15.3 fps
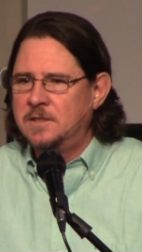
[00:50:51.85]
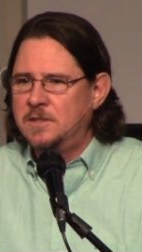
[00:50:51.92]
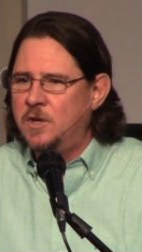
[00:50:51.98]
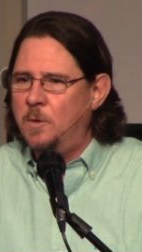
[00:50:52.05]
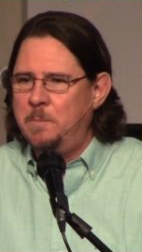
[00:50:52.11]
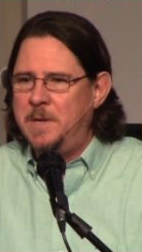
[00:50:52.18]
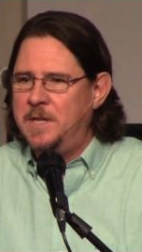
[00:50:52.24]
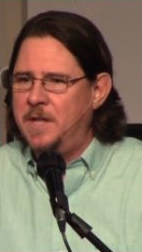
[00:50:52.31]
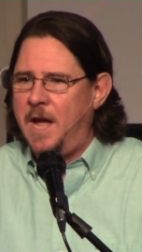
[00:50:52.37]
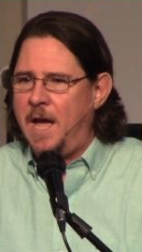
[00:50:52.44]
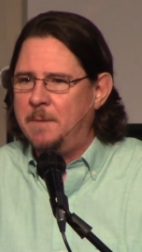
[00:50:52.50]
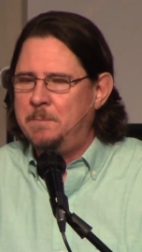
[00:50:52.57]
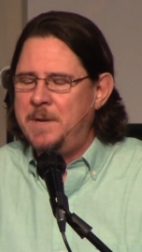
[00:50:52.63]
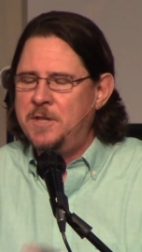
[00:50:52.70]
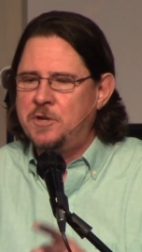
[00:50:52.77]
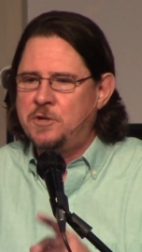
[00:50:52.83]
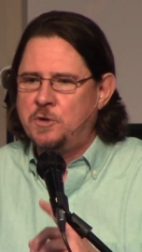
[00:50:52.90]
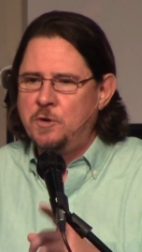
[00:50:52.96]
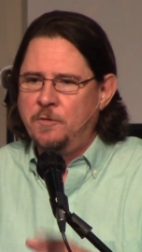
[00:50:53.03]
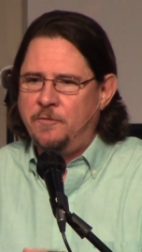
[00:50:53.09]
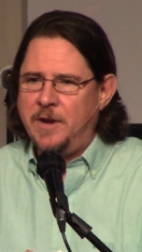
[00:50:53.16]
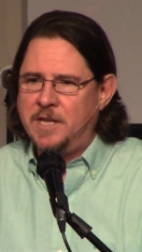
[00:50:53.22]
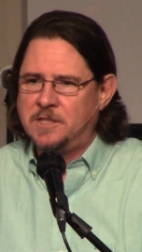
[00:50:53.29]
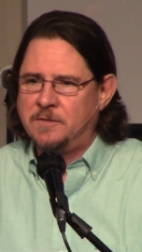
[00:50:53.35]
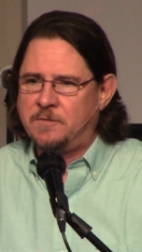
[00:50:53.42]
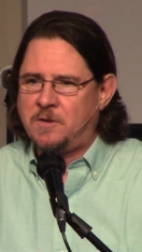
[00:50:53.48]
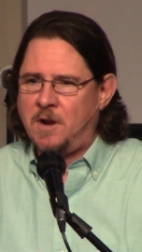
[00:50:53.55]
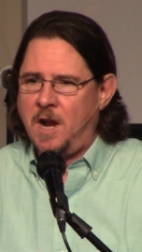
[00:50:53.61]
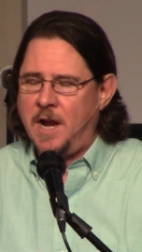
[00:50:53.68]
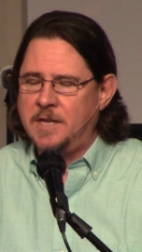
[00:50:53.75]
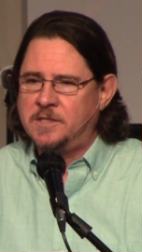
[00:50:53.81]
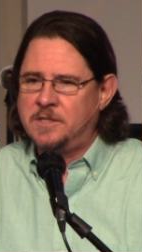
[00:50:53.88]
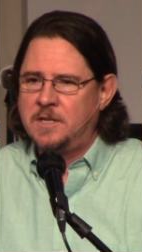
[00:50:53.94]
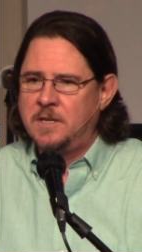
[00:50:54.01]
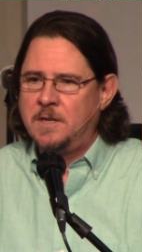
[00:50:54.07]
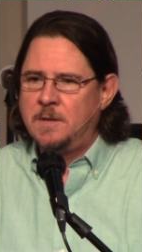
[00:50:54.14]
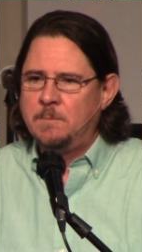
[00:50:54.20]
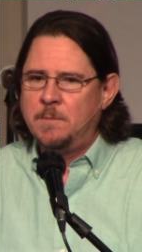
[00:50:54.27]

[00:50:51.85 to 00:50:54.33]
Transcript: Don't be that. Be the true face of Christ.